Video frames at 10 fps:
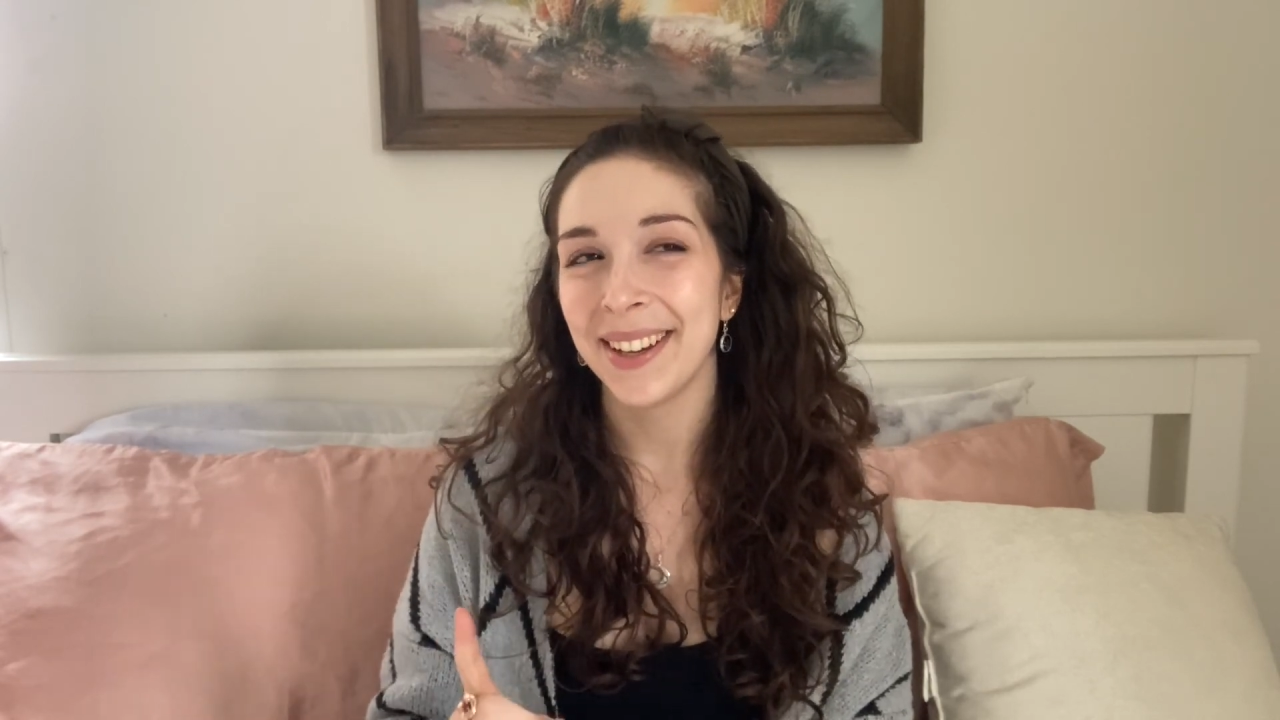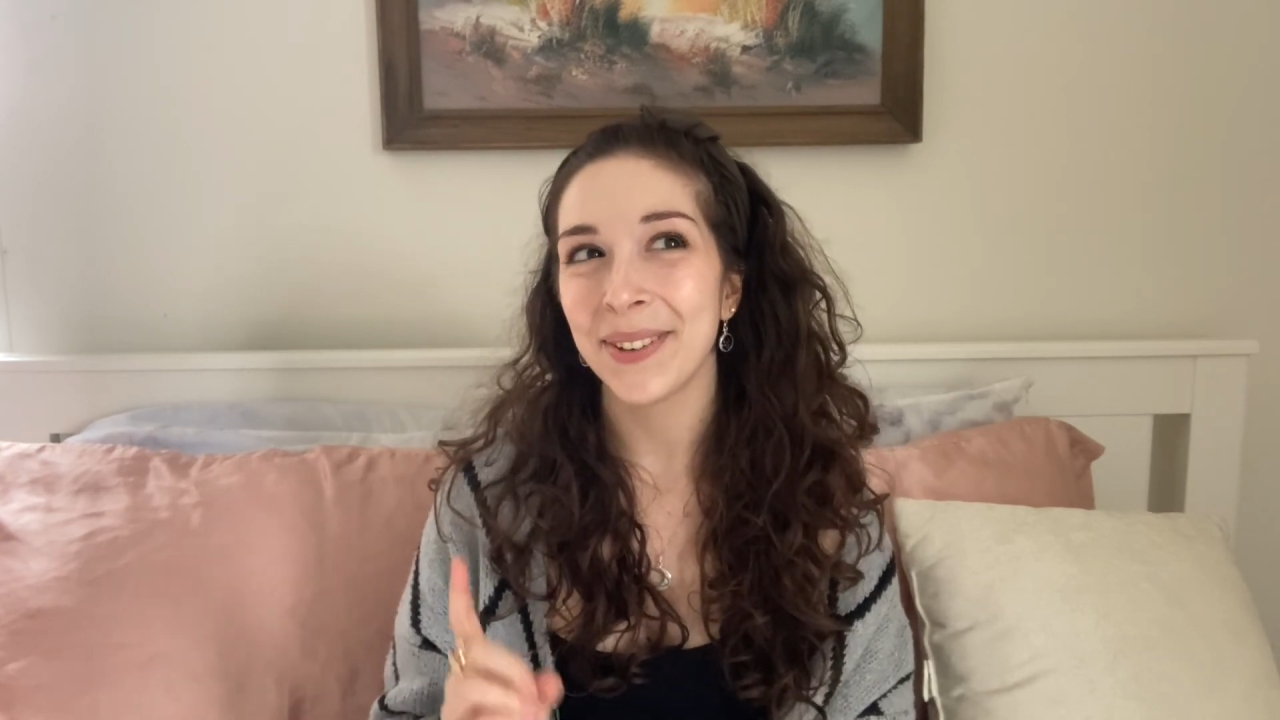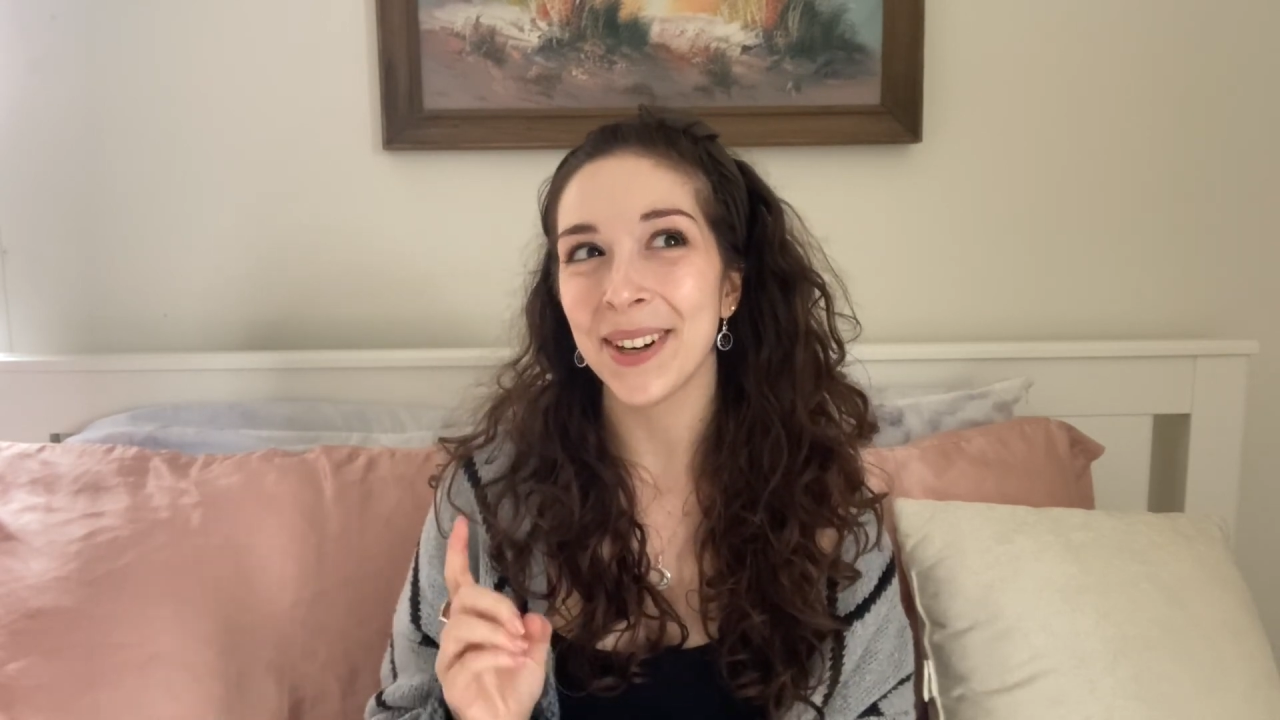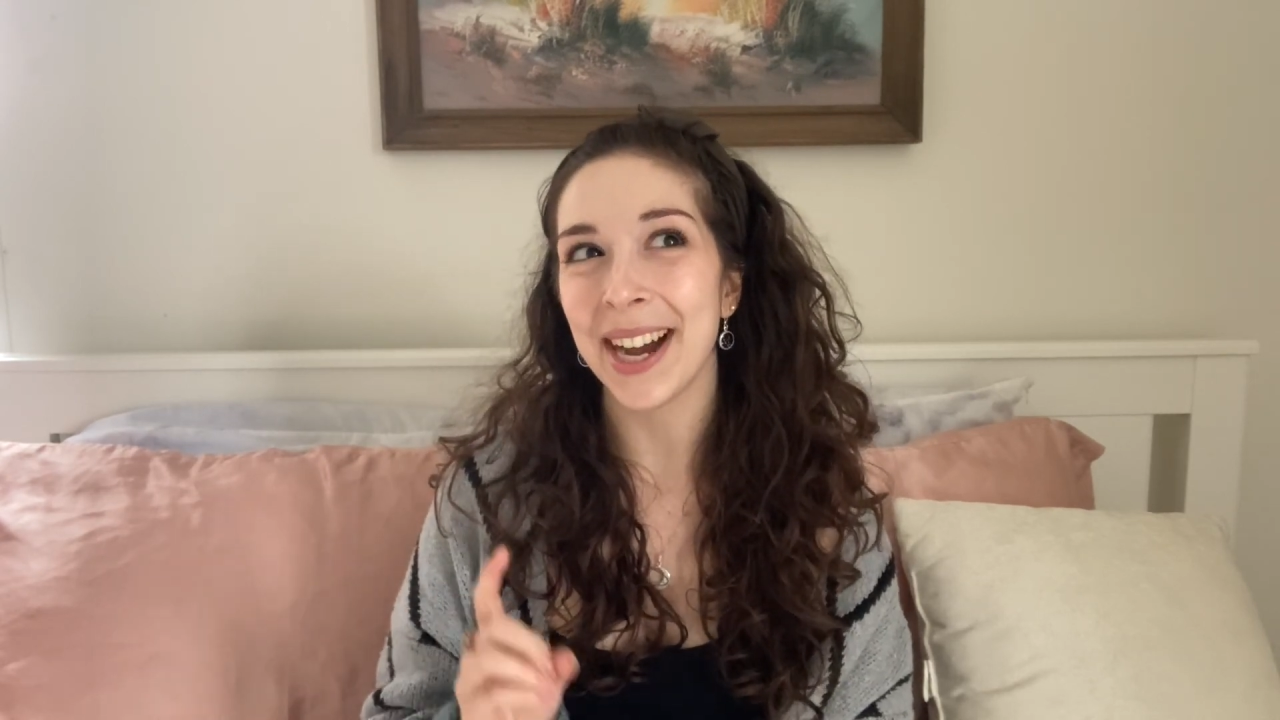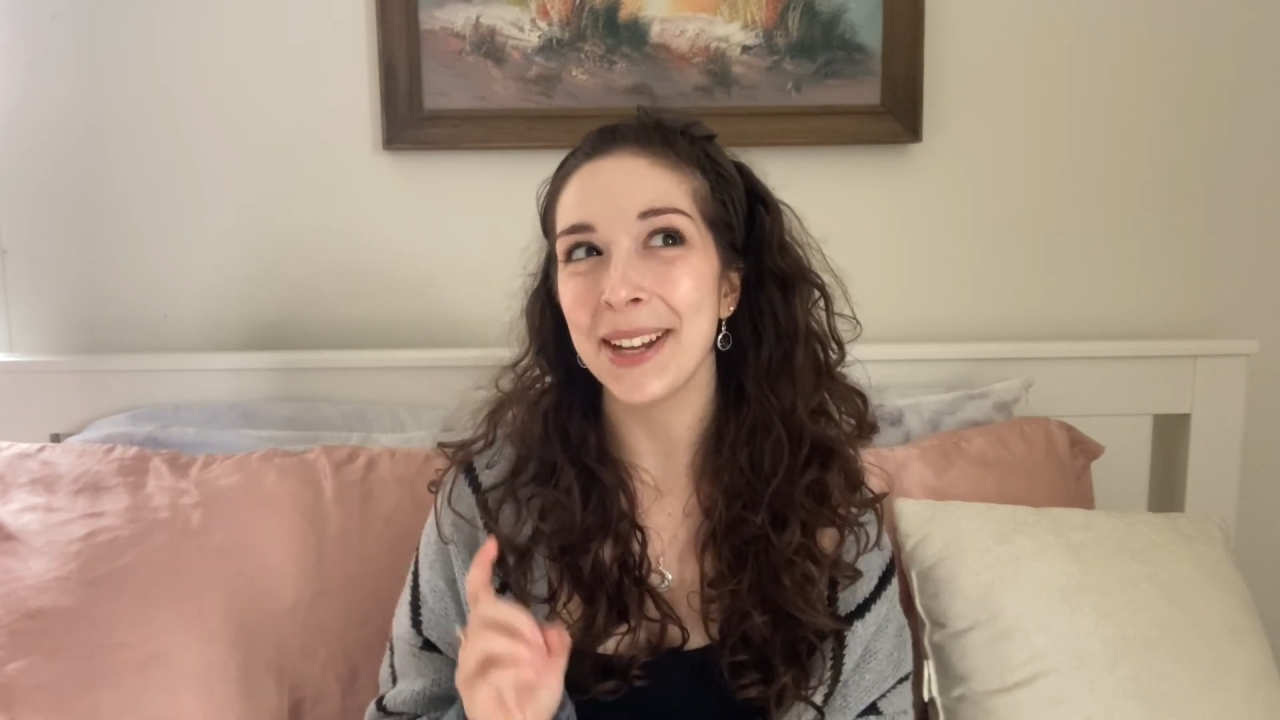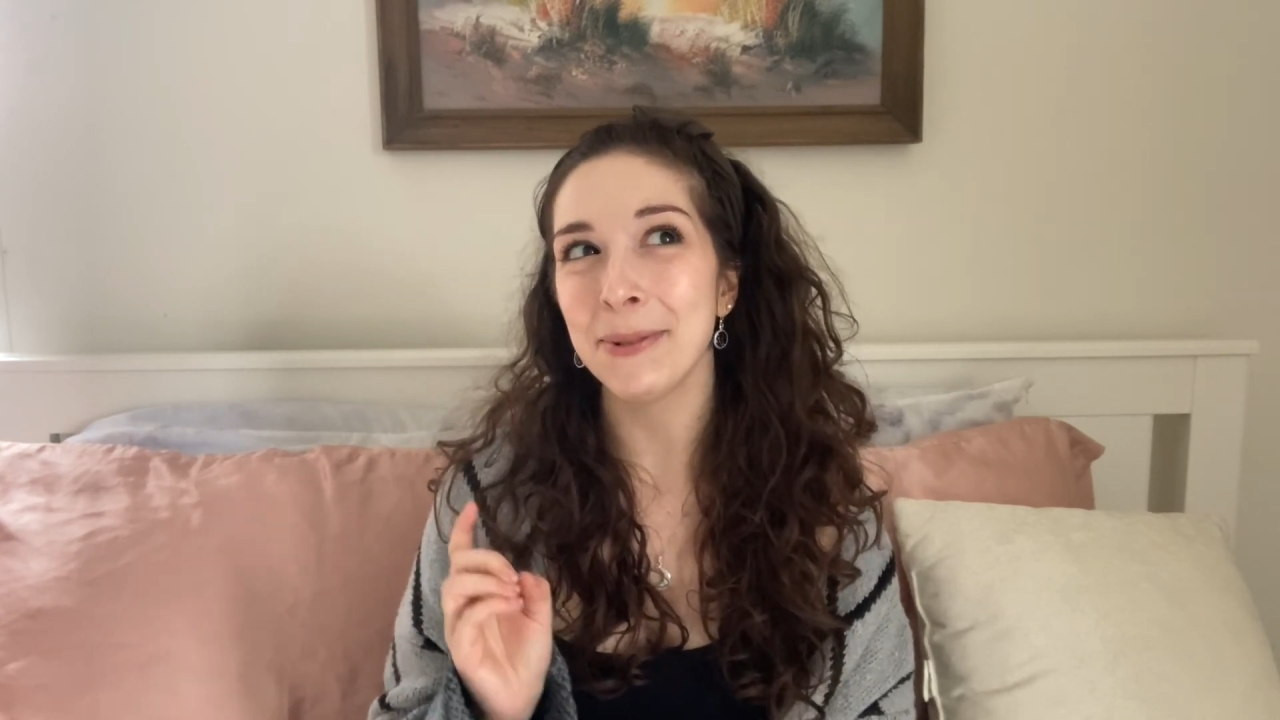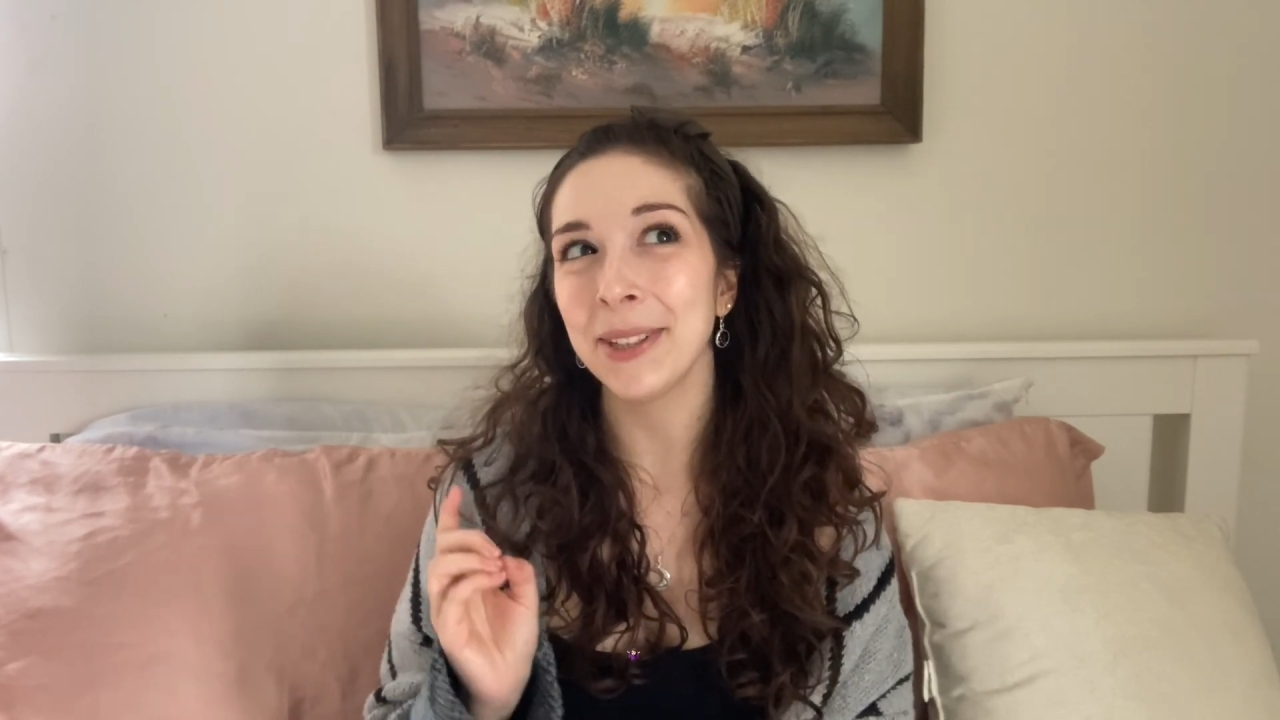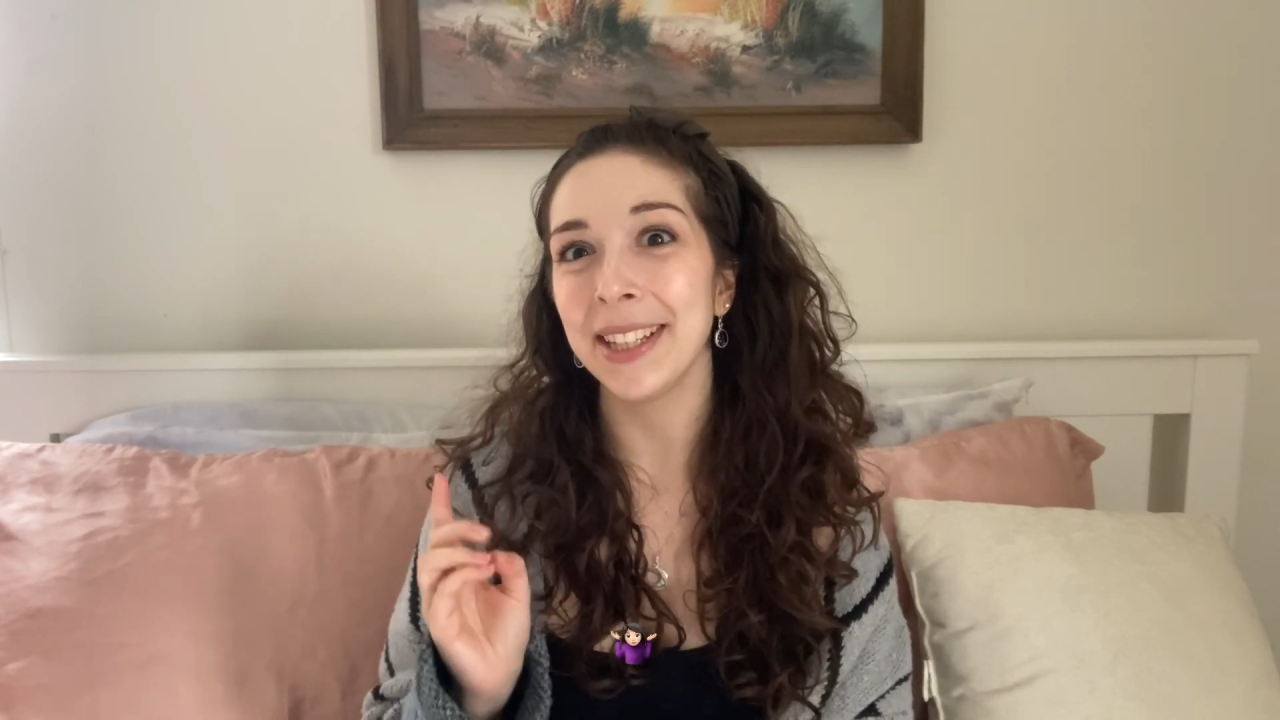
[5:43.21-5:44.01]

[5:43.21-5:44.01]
where I will